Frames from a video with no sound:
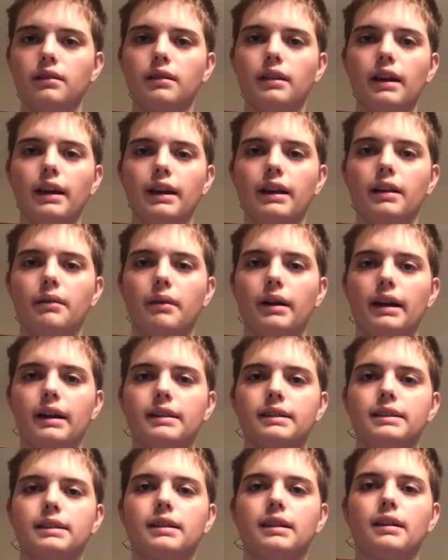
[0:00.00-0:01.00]

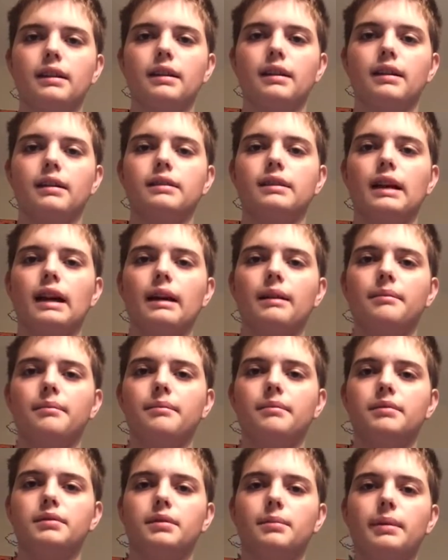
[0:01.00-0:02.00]
Anyways,
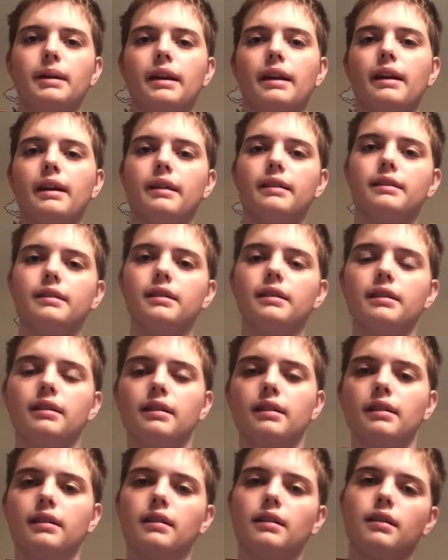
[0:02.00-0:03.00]
time to begin.
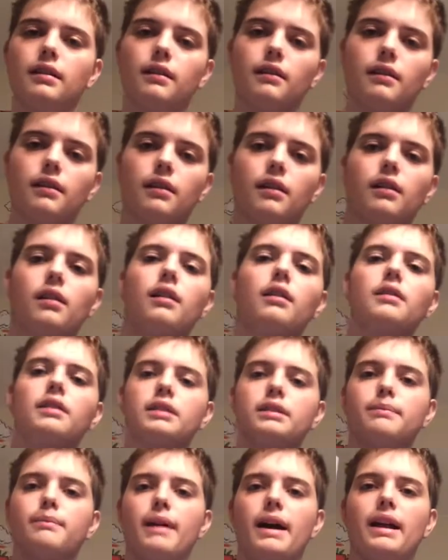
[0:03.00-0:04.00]
On
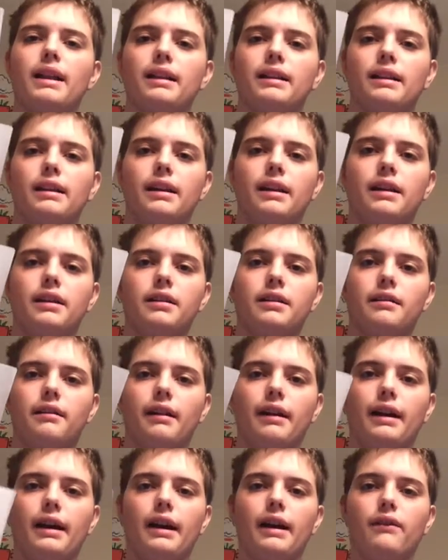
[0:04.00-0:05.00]
this ballot here,
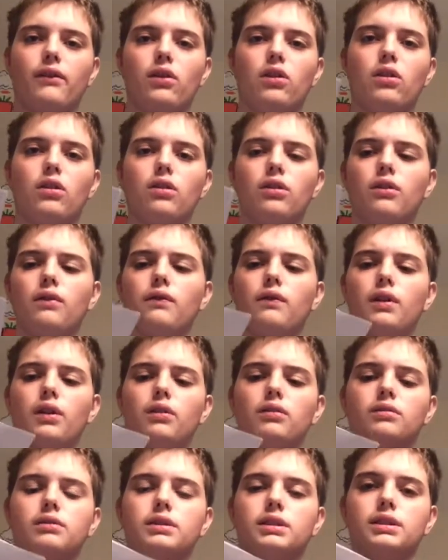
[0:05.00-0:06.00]
I have all the
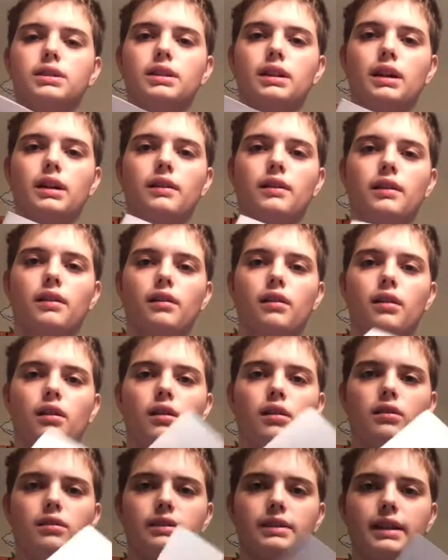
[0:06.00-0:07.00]
votes, and they're
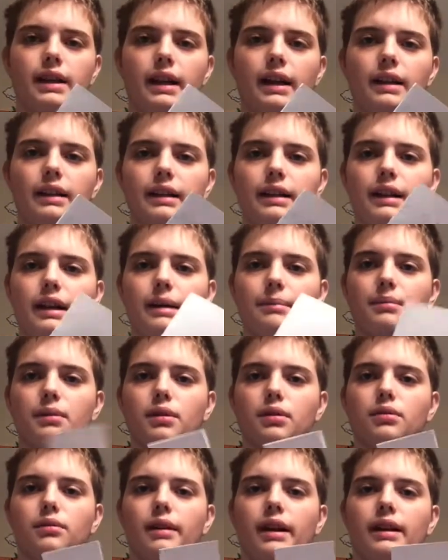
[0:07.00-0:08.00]
all tallied up
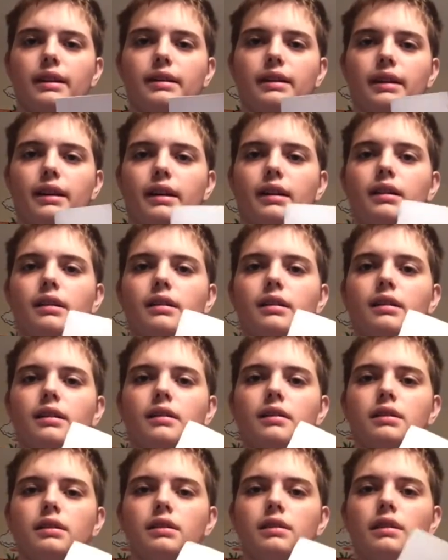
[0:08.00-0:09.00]
correctly,
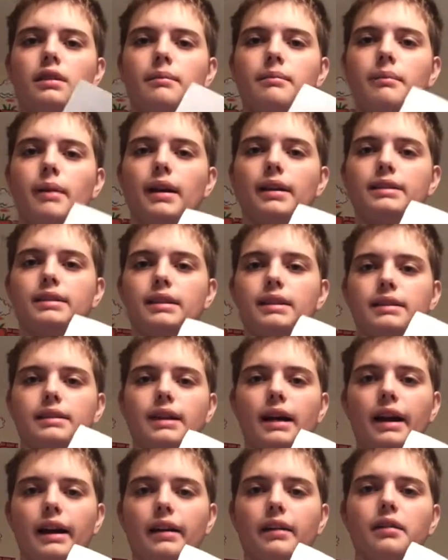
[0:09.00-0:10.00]
based
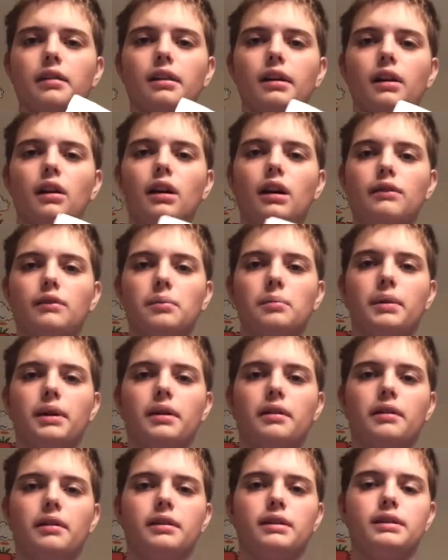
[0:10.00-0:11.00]
entirely off
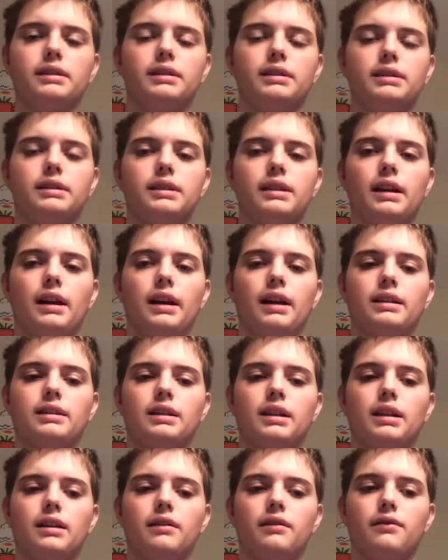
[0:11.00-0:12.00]
appearance
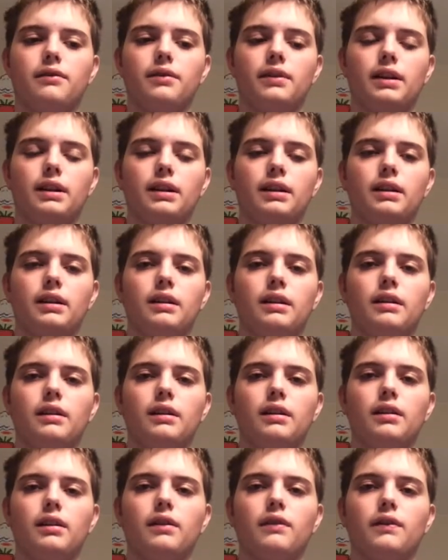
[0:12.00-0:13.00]
as of
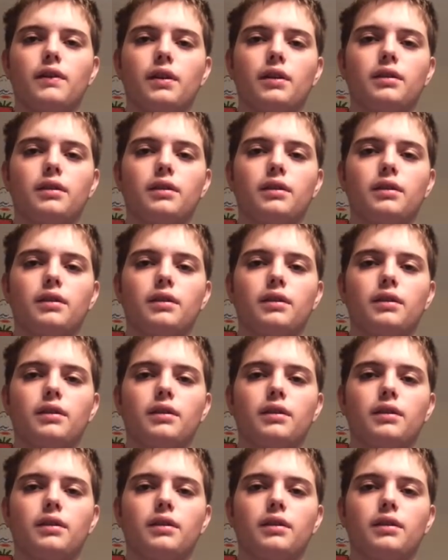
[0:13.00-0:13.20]
the